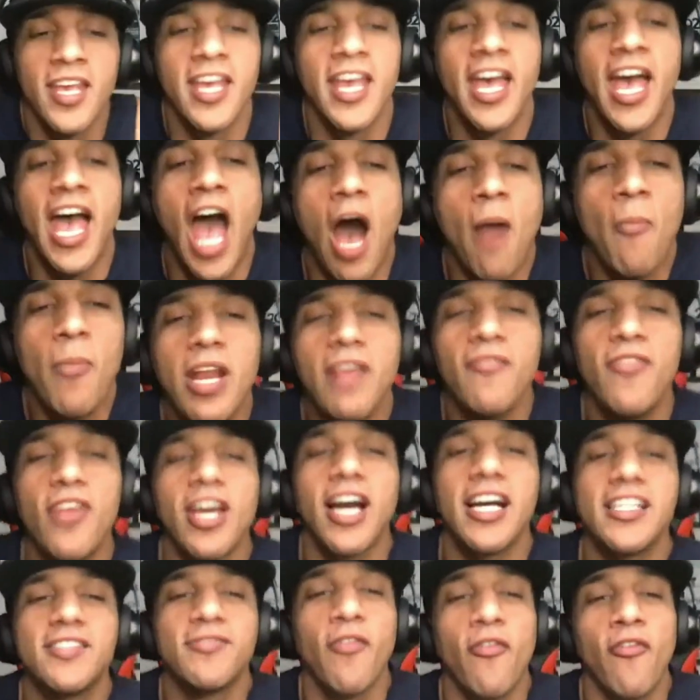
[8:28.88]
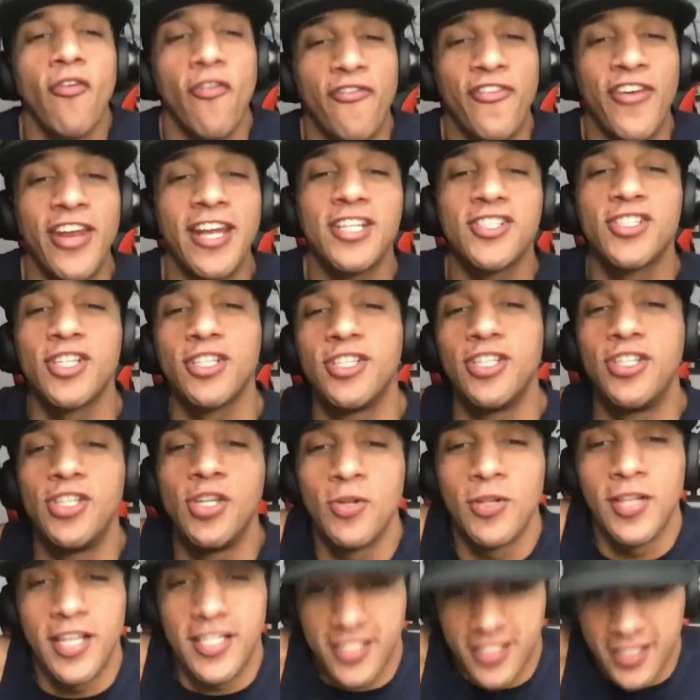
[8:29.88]
How many of you guys have ever finished a to-do
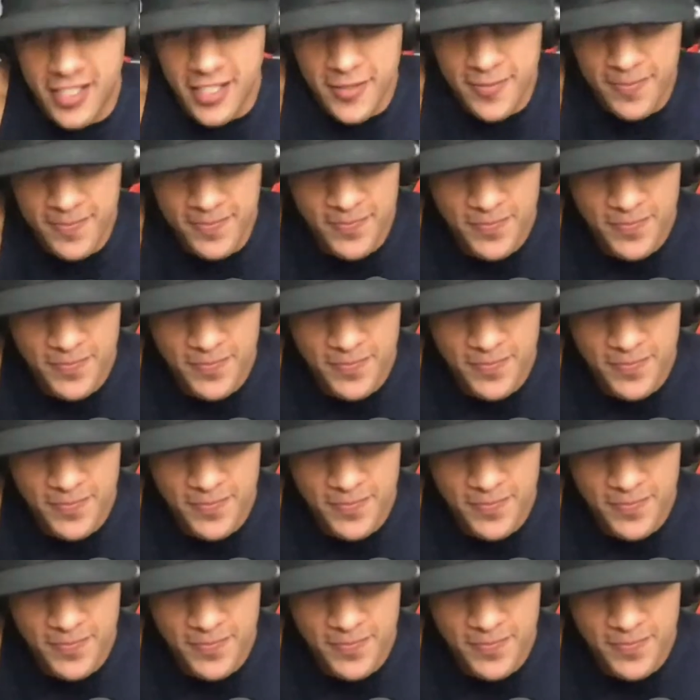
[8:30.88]
list?